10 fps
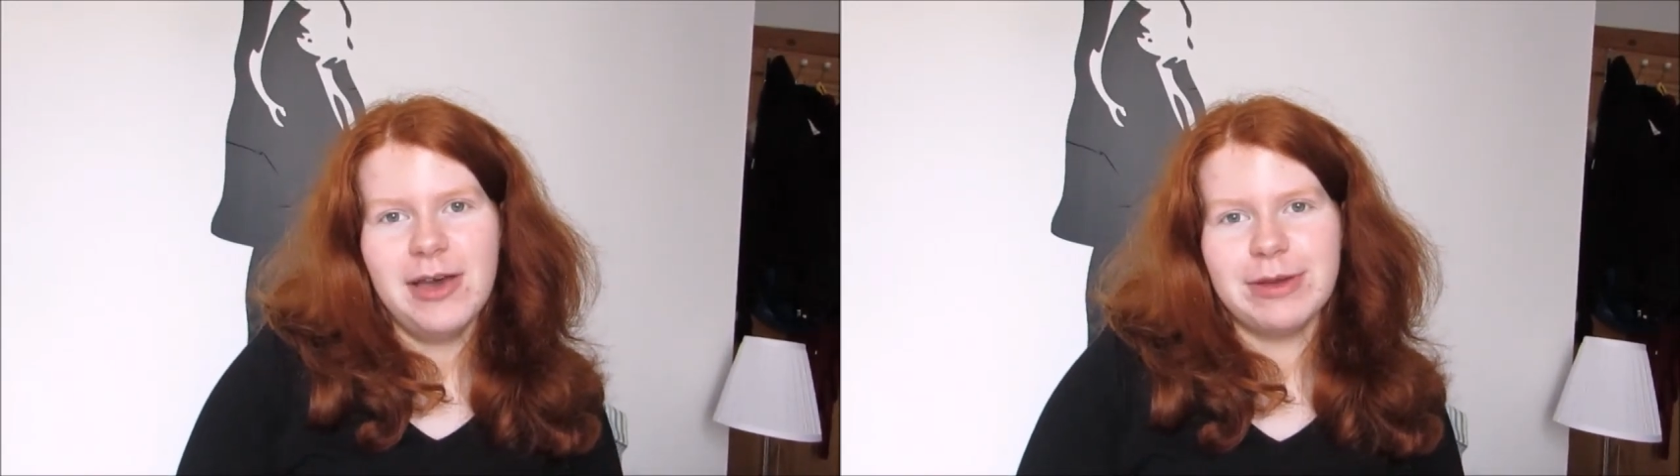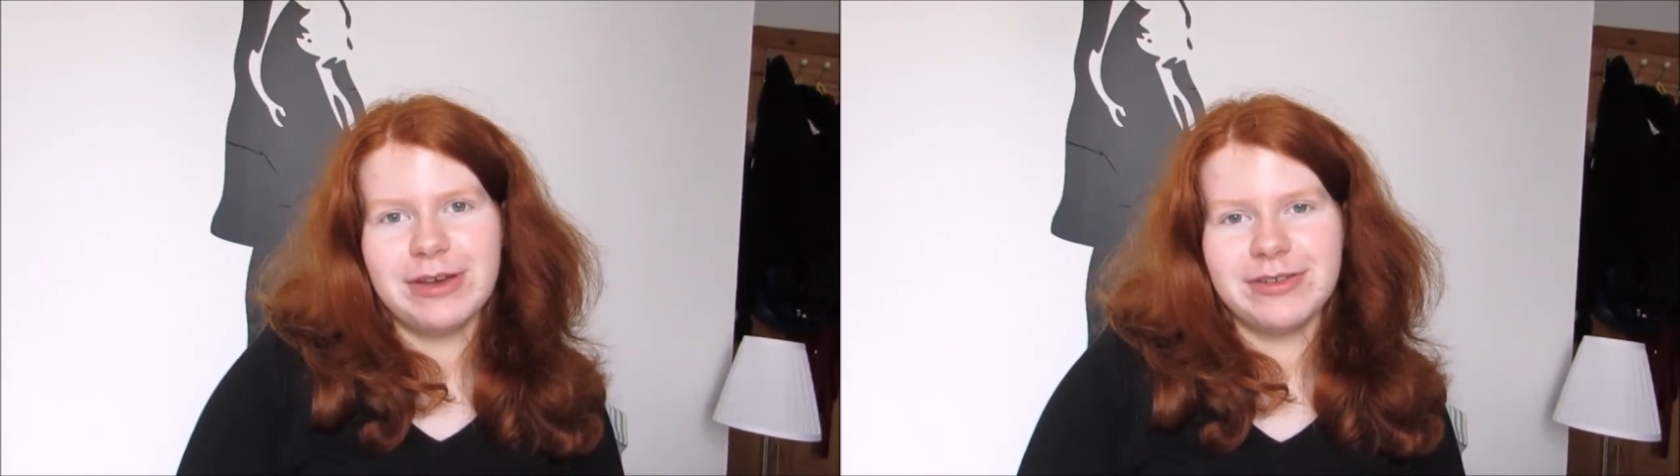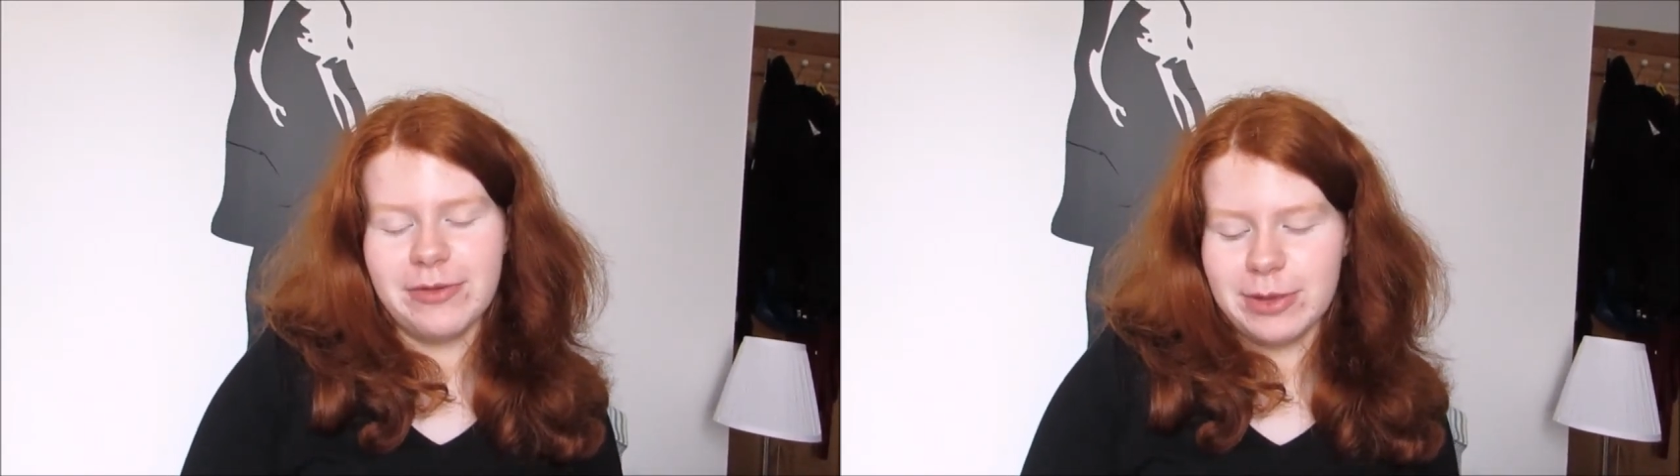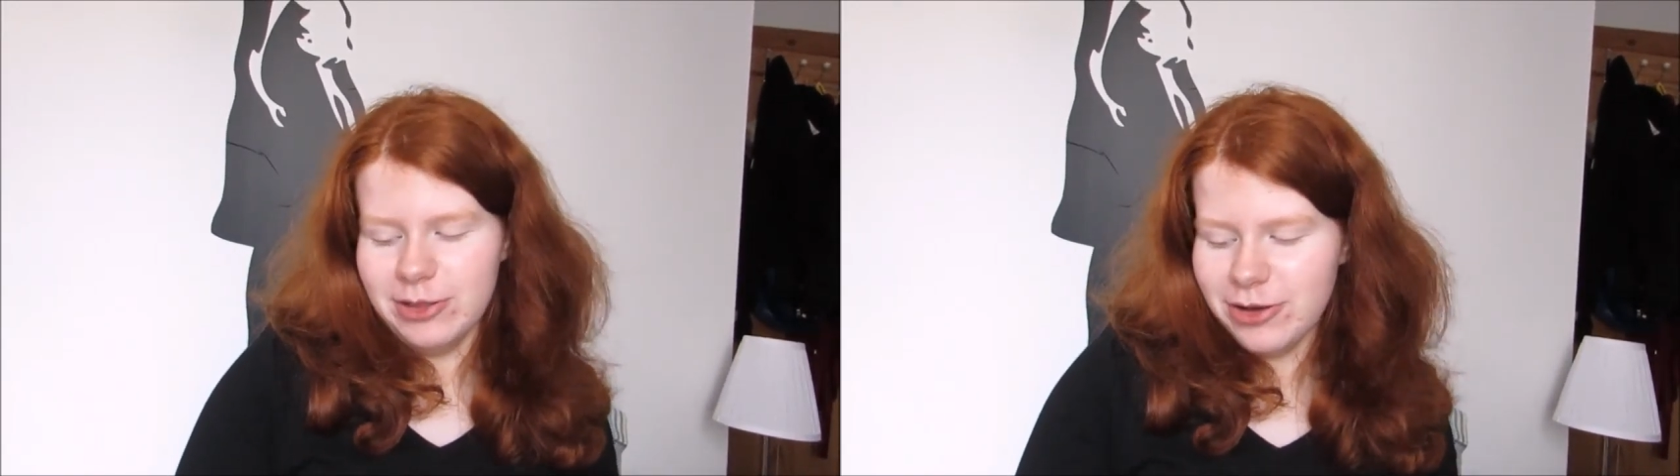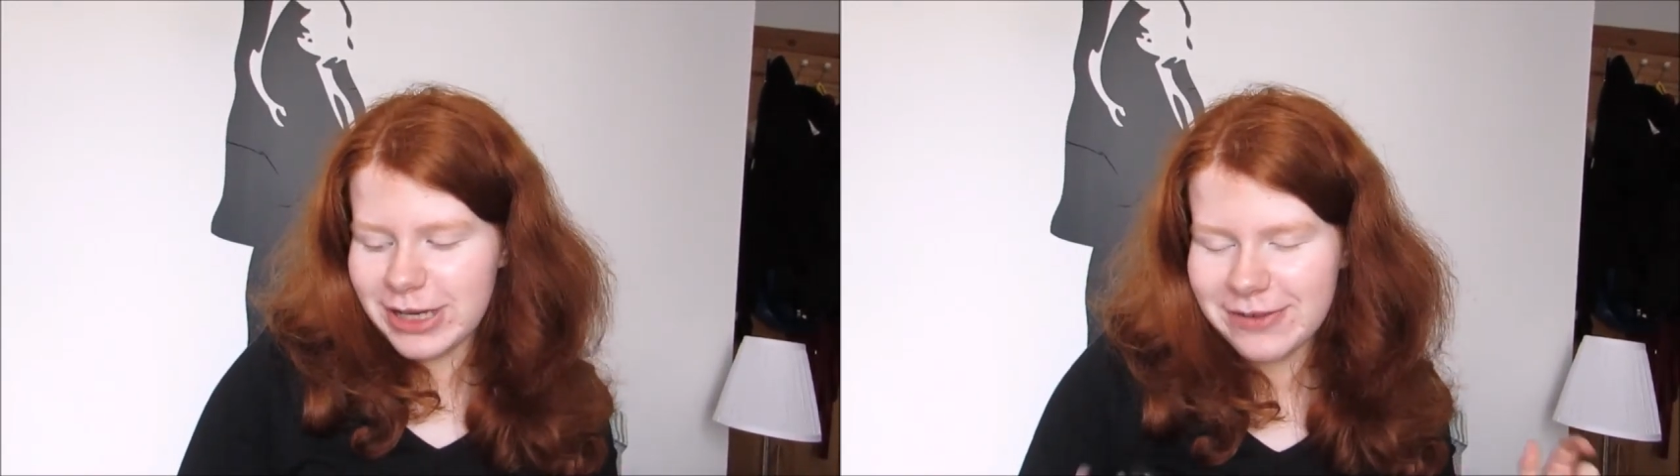because I've
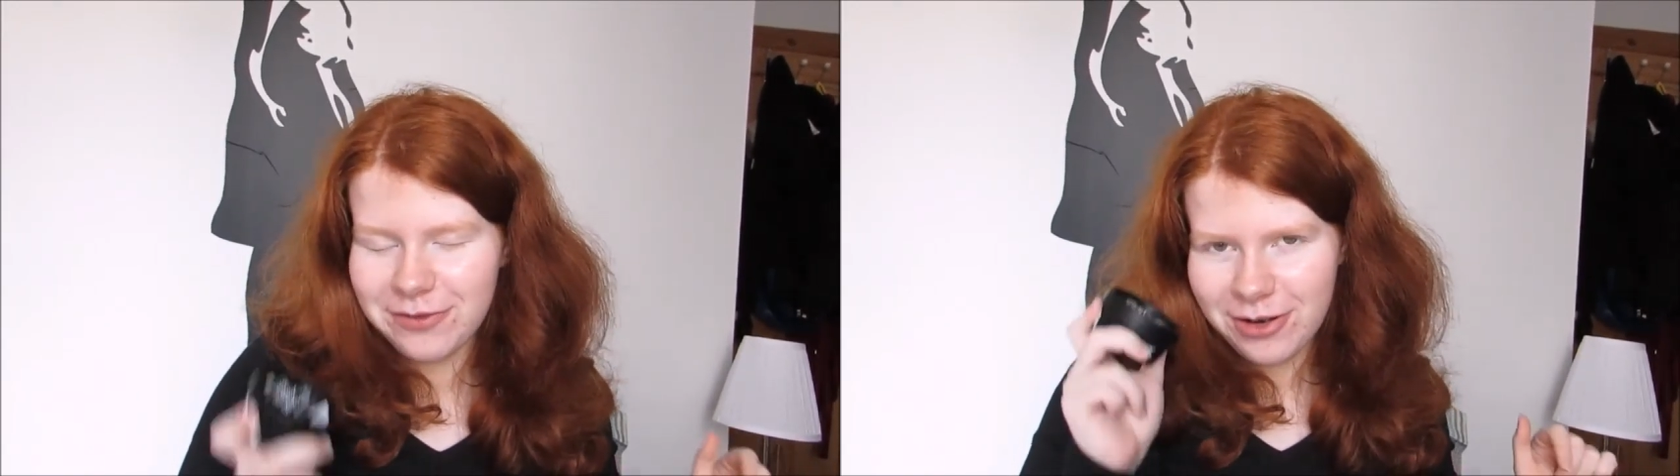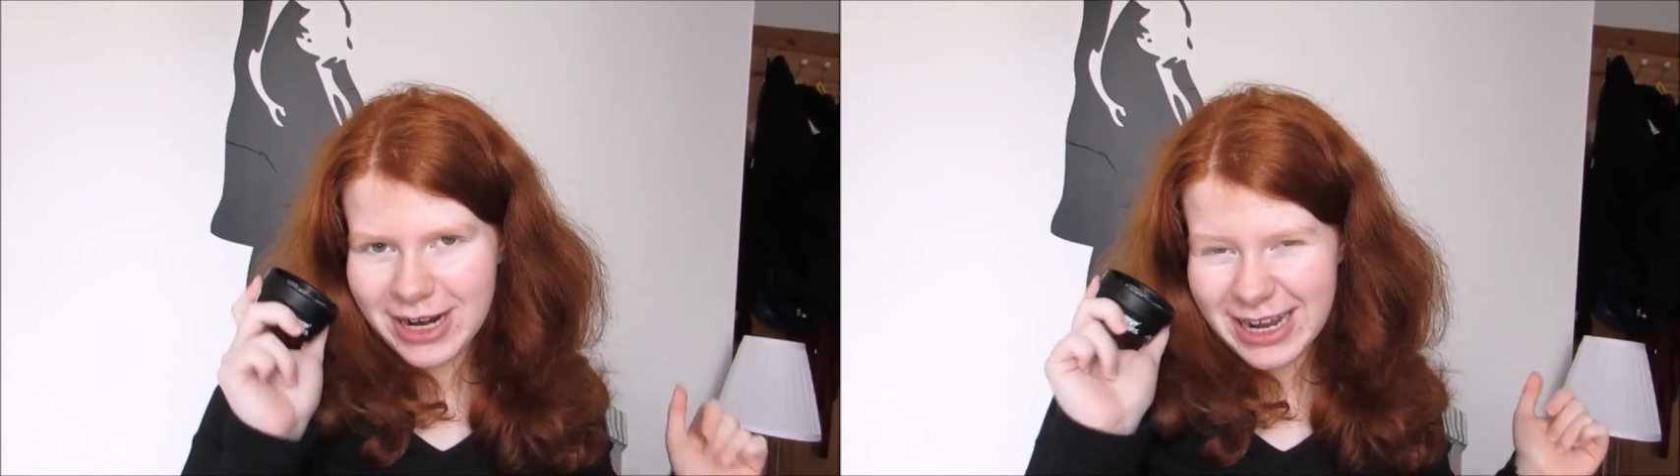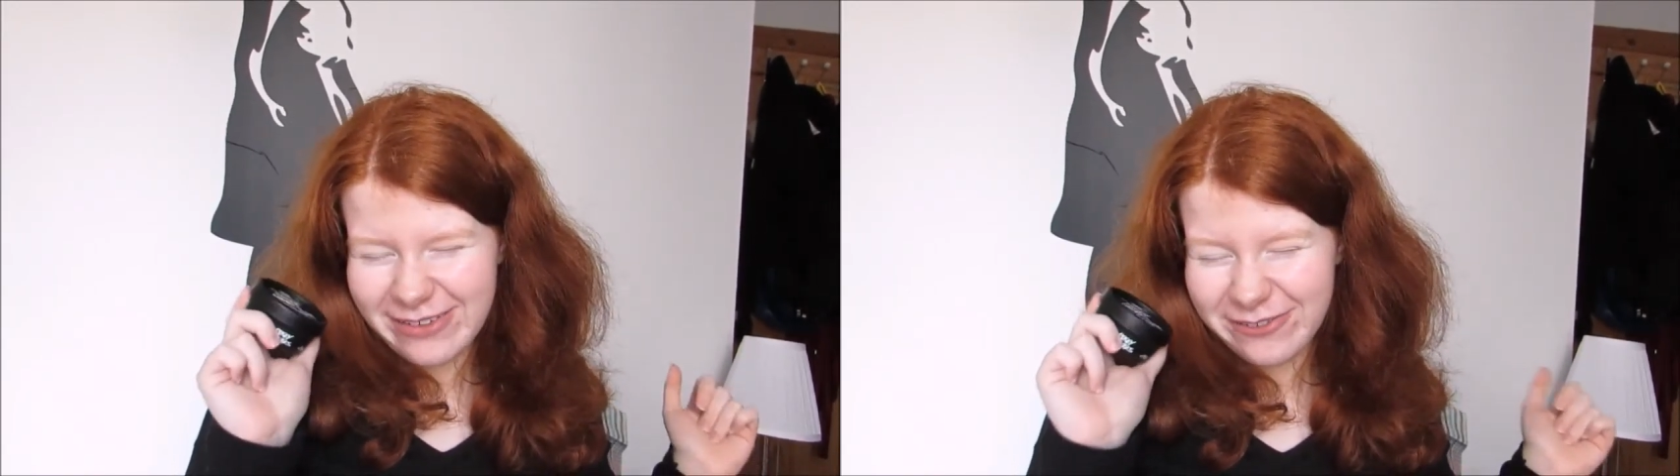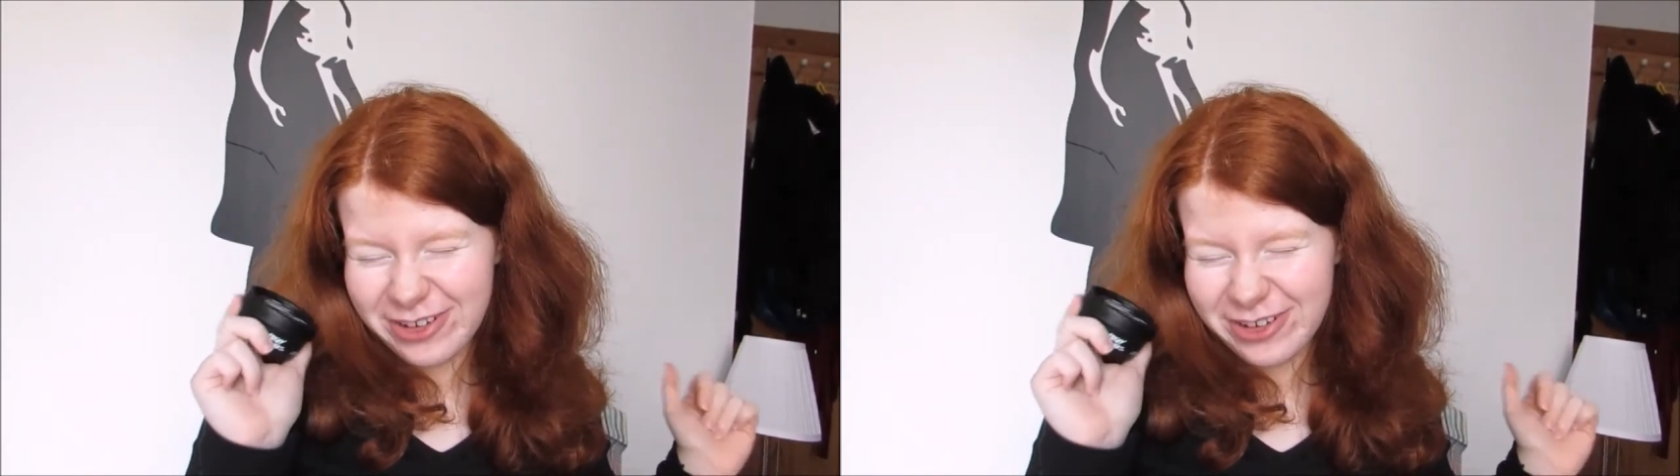been looking for it